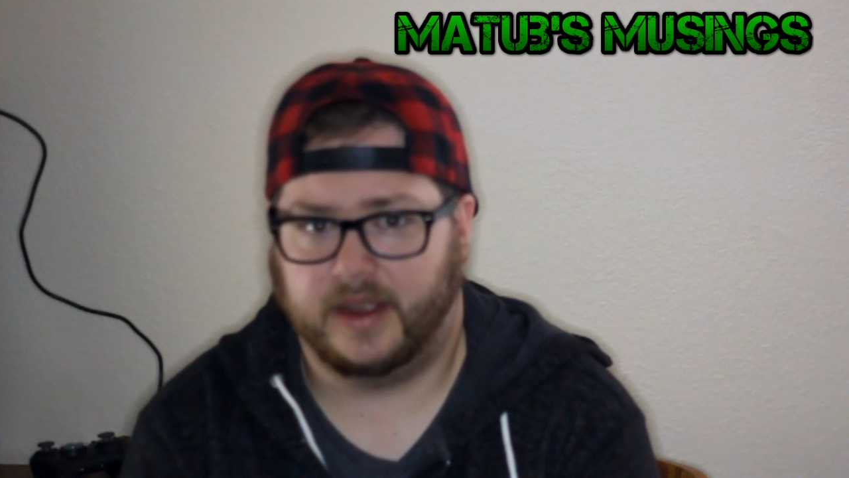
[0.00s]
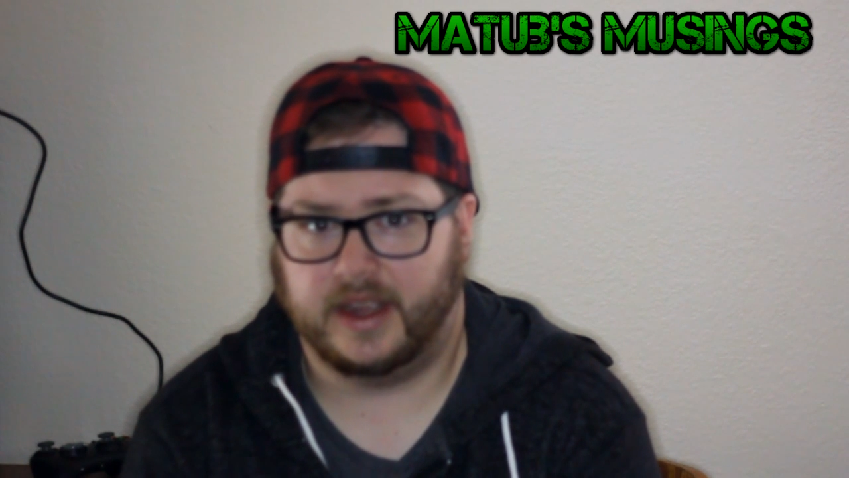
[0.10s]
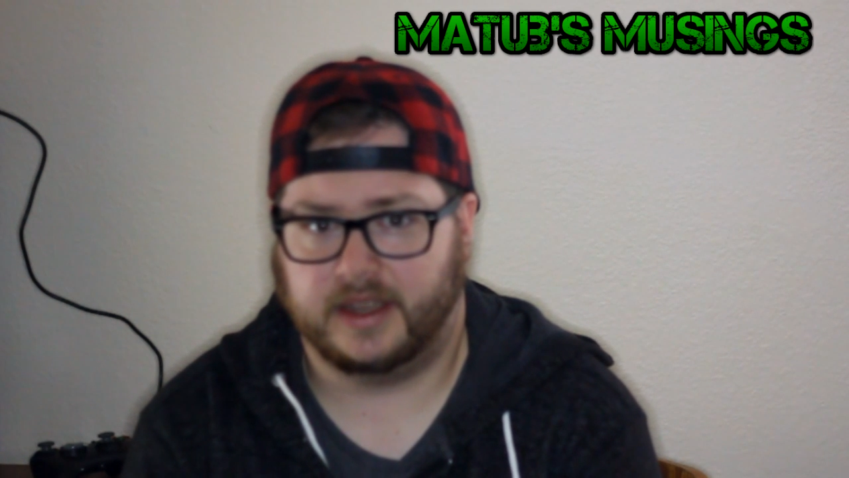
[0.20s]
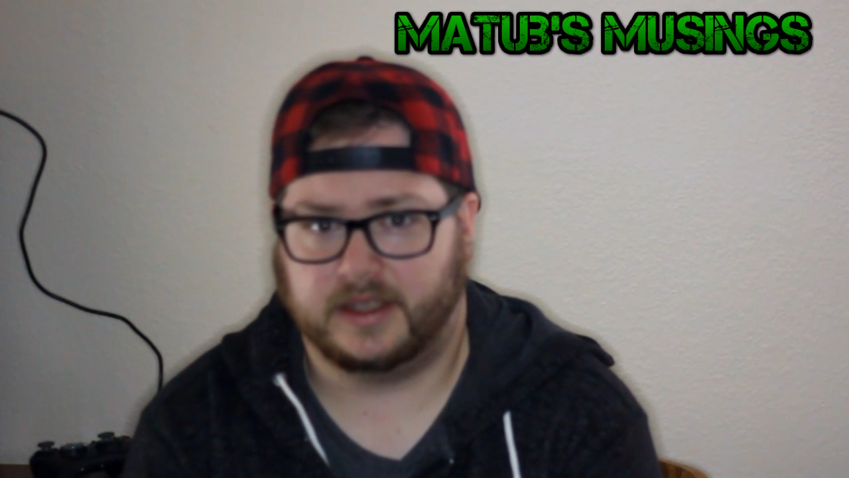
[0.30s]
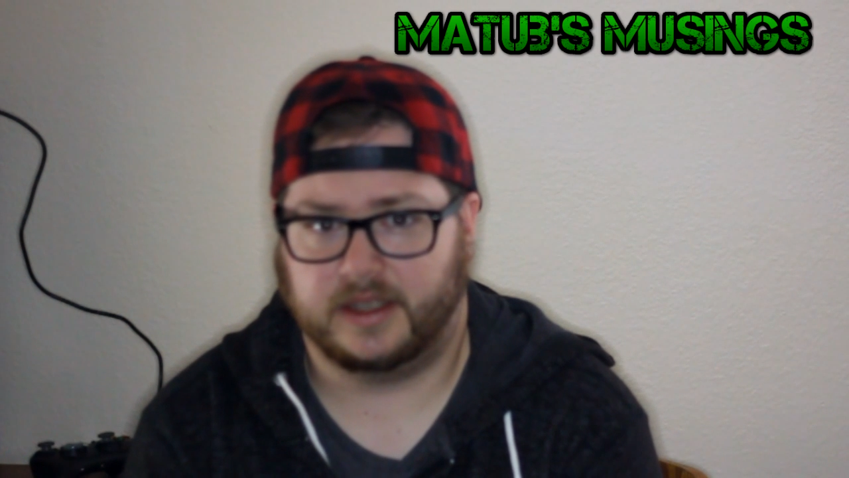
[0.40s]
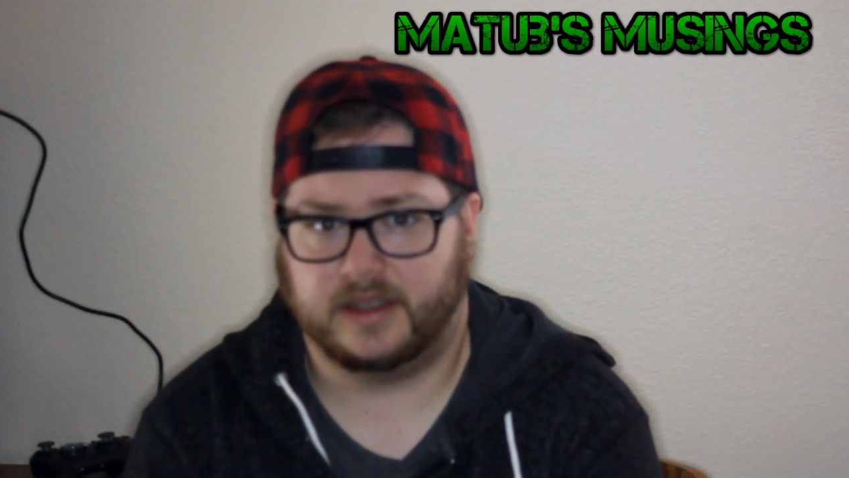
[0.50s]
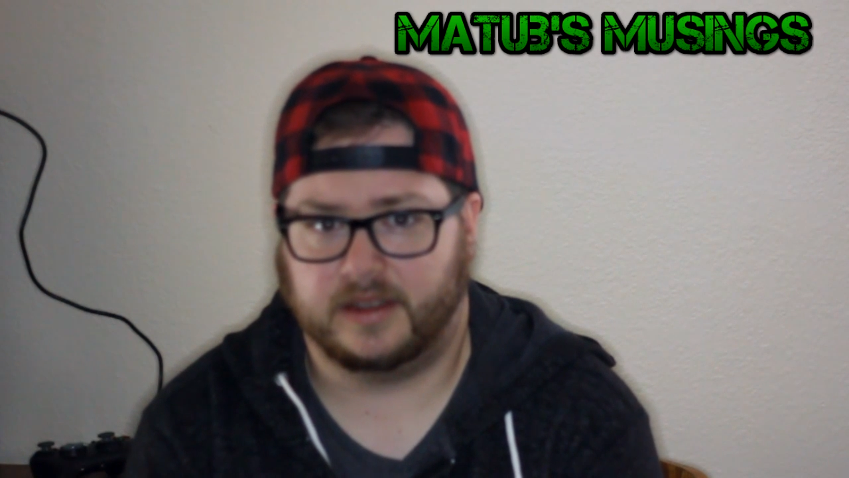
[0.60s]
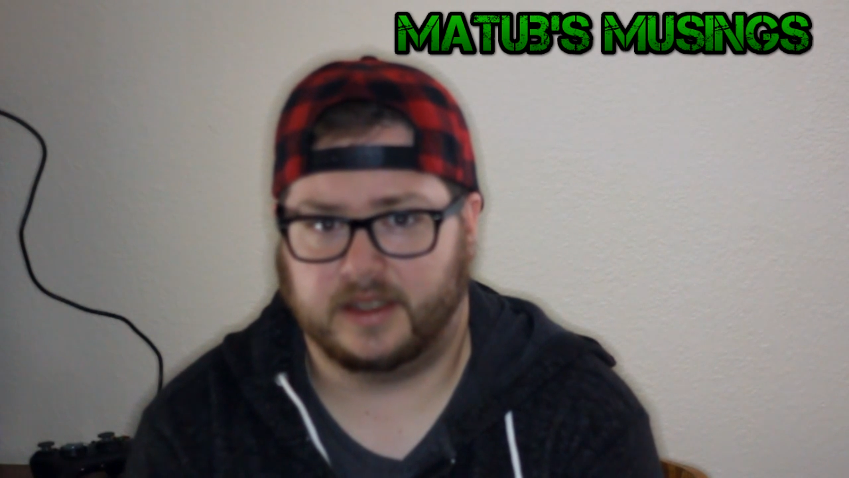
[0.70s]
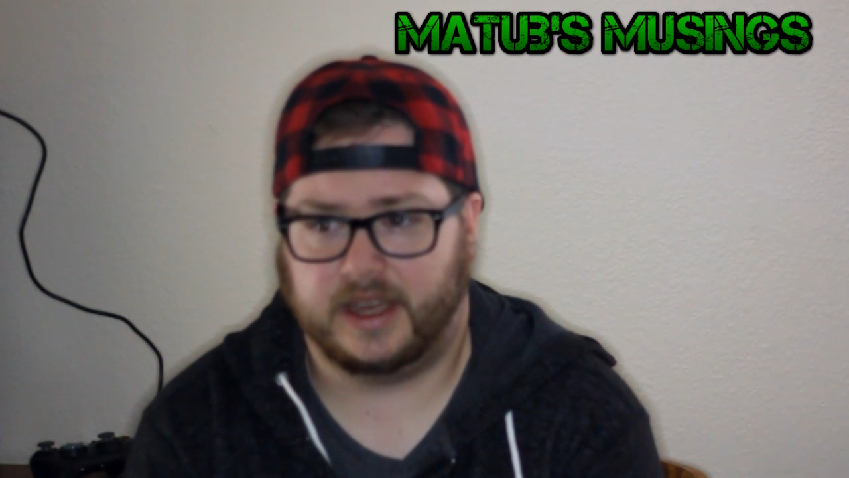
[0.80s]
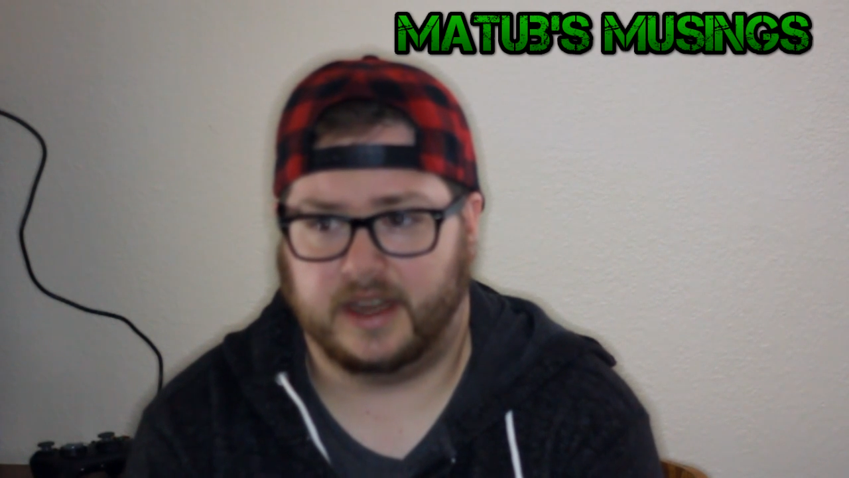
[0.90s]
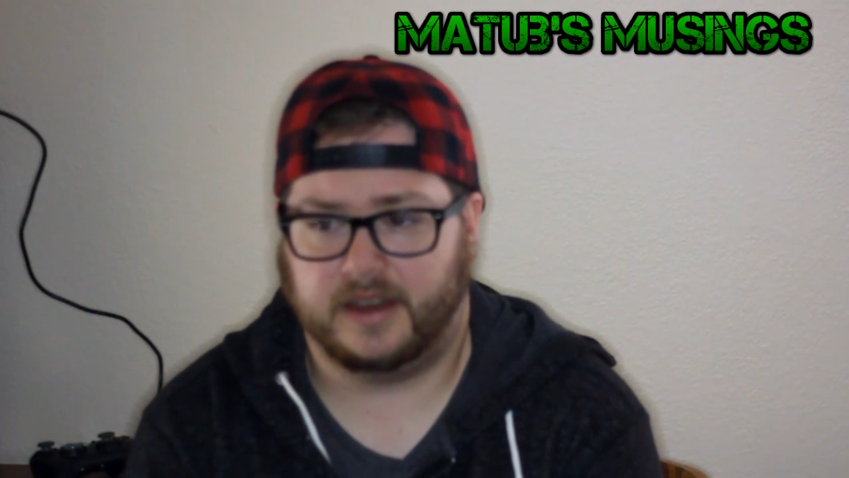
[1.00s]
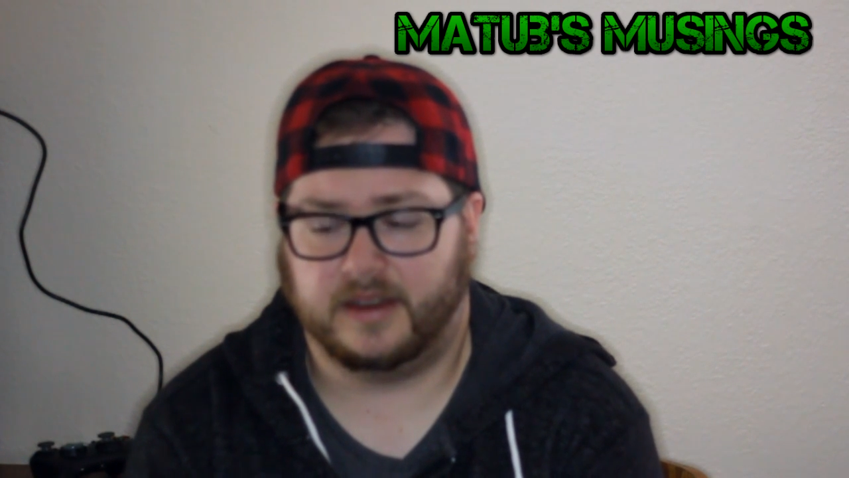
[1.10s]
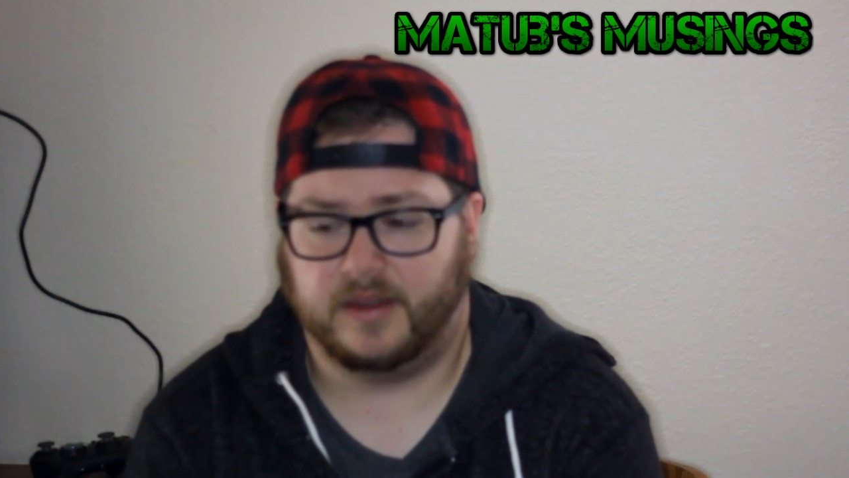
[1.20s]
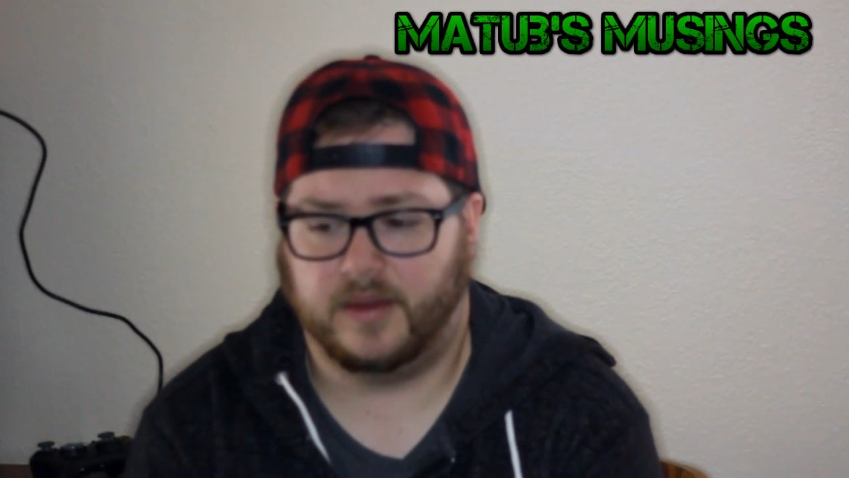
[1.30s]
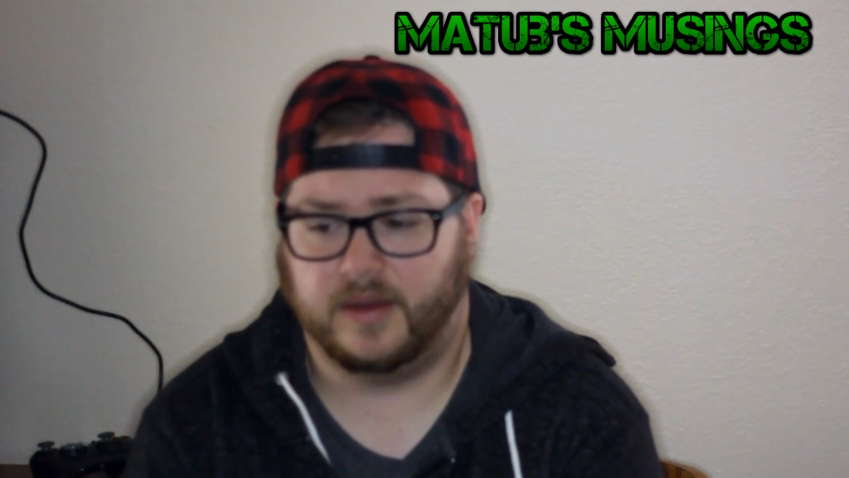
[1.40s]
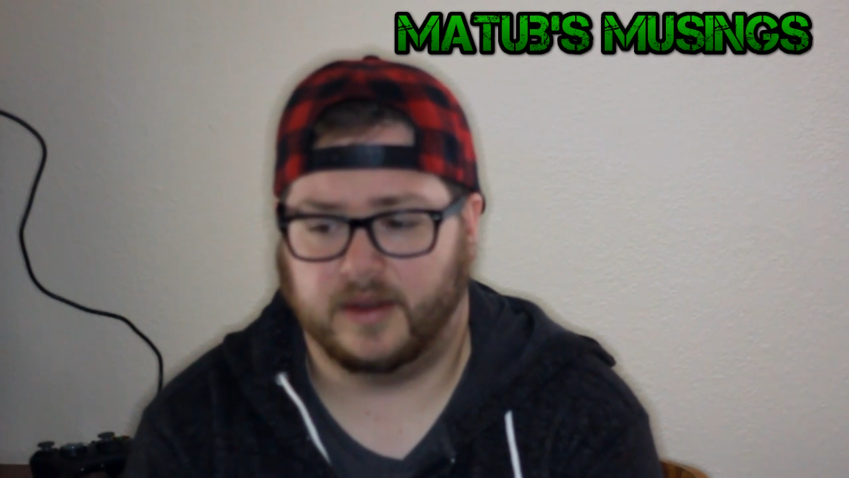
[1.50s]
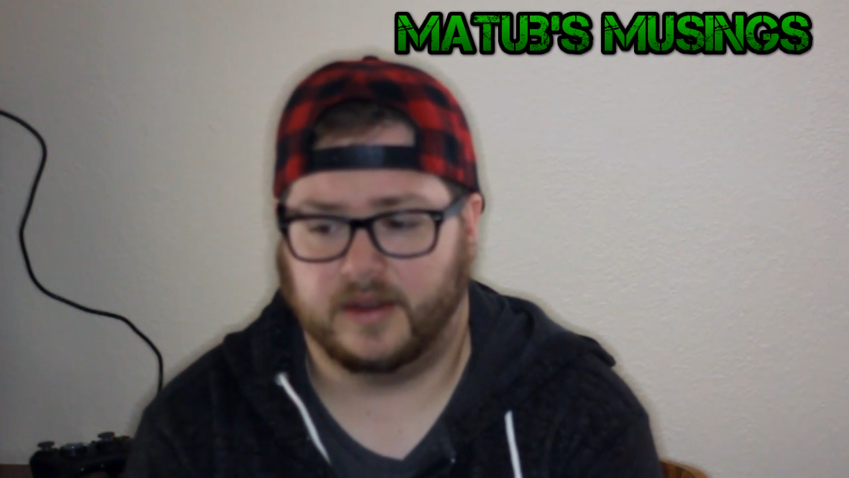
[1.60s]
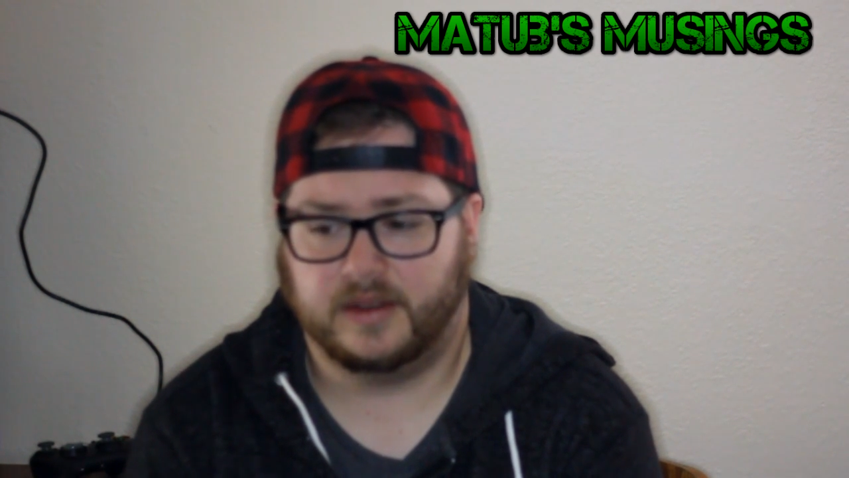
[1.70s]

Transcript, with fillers: as a stand-in corner,